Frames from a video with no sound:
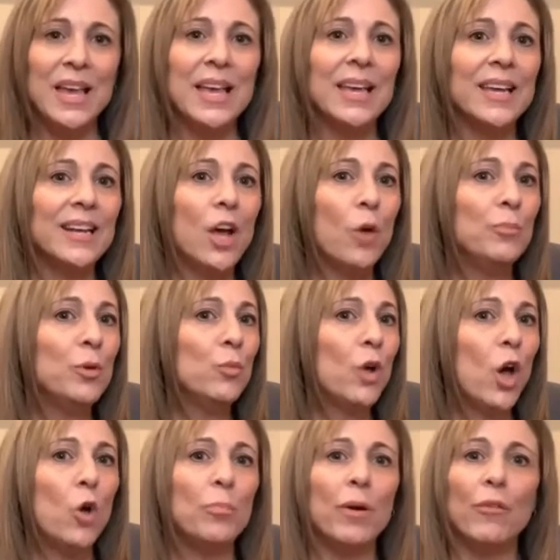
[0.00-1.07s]
It can help you
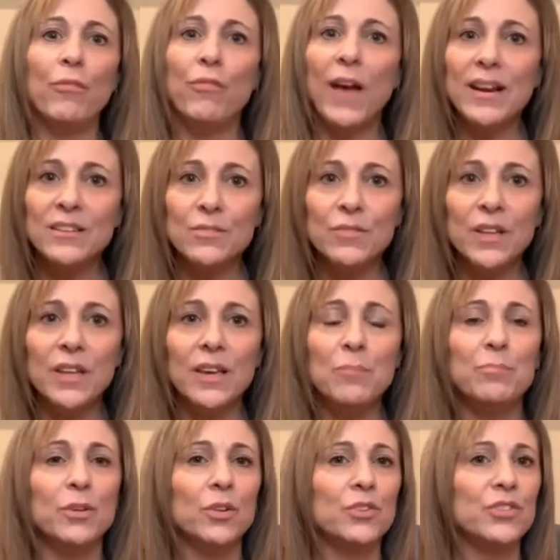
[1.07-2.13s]
cope effectively,
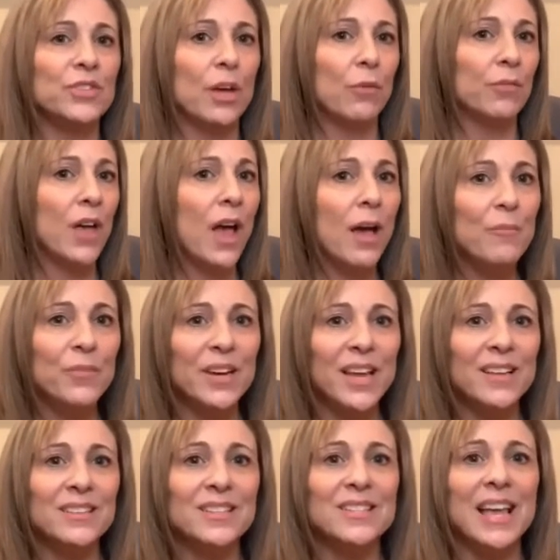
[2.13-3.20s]
build
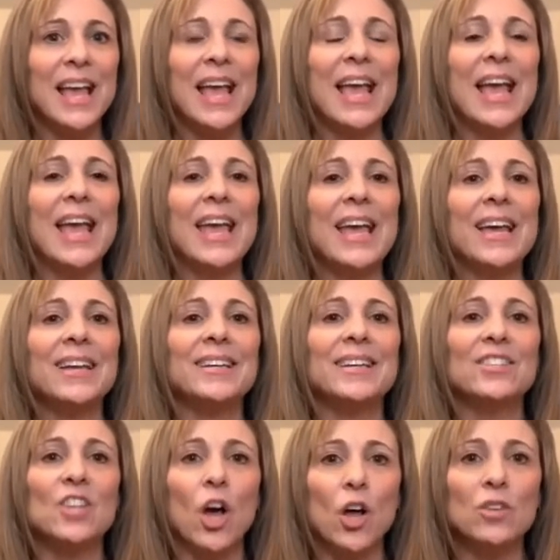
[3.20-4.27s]
self-confidence, and
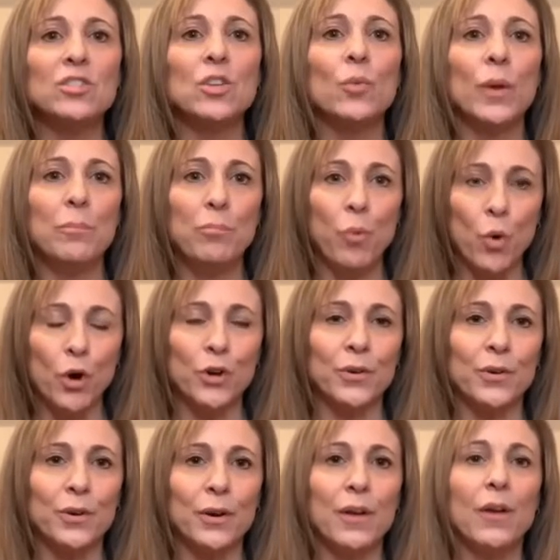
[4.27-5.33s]
it's also
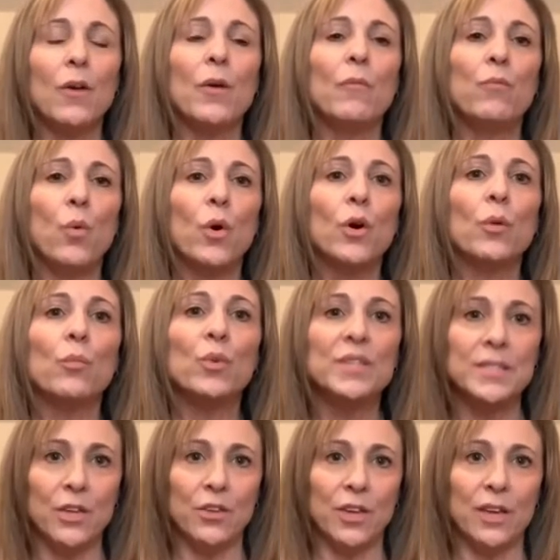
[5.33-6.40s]
important for
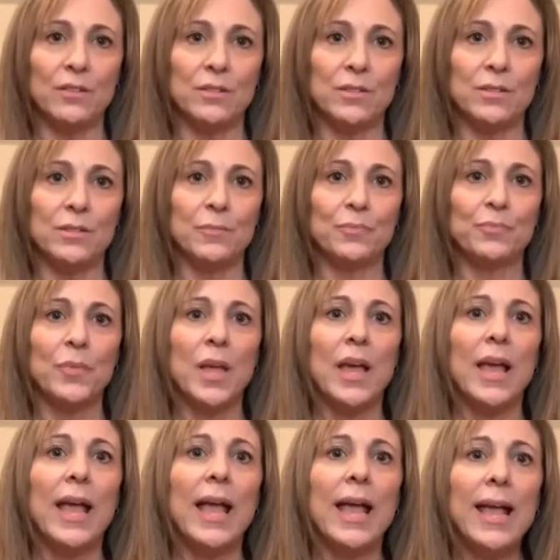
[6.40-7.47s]
resilience.
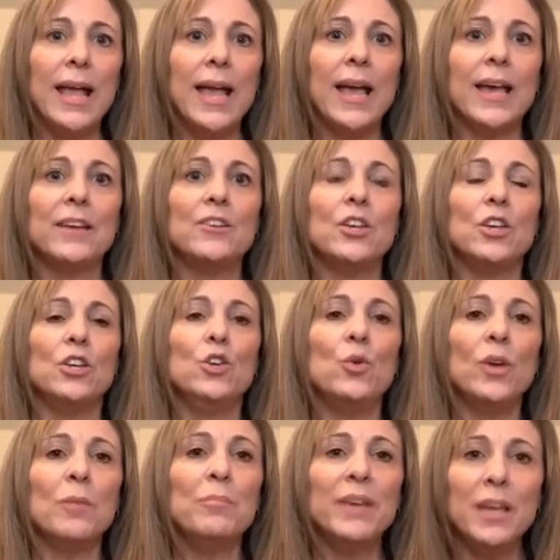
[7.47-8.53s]
And
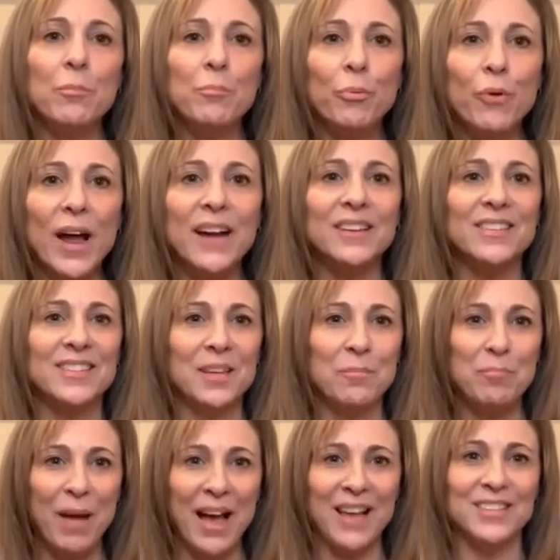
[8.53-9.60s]
you can begin practicing
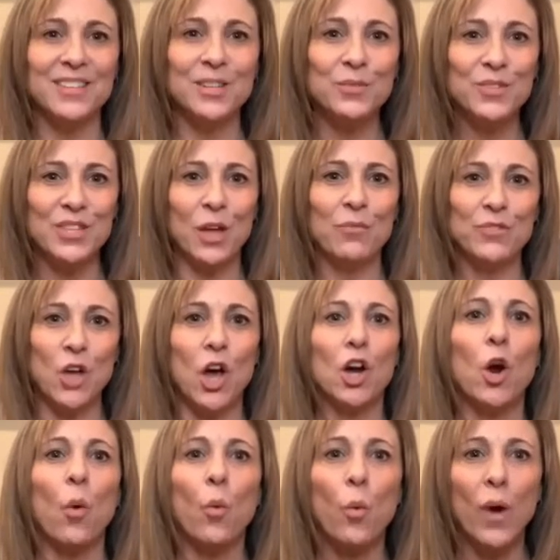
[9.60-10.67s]
positive
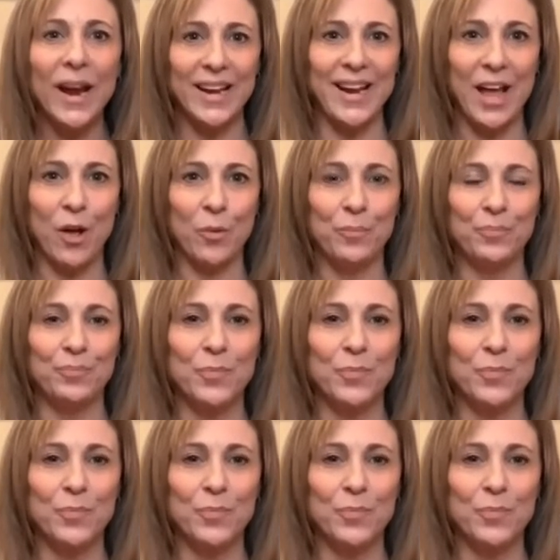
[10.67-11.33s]
self-talk right now.